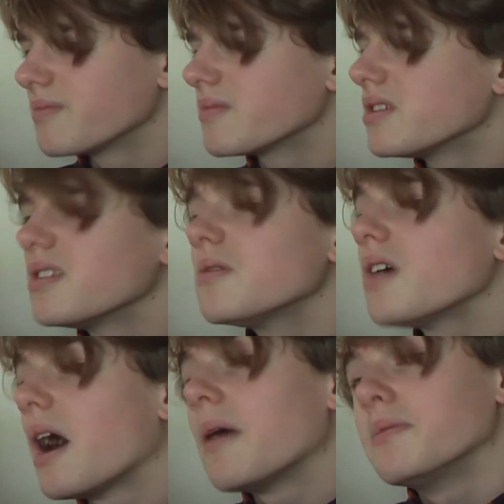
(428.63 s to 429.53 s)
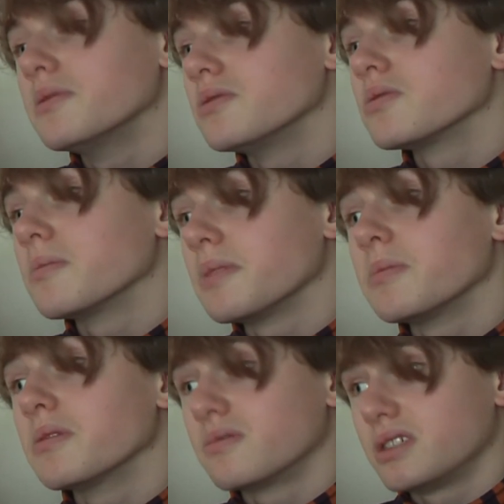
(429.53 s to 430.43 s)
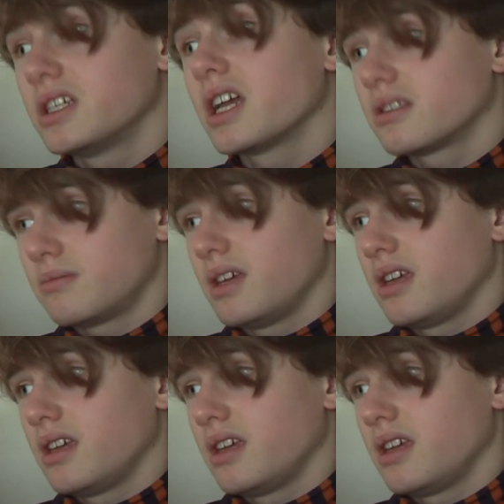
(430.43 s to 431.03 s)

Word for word: you know what happens when people reject me?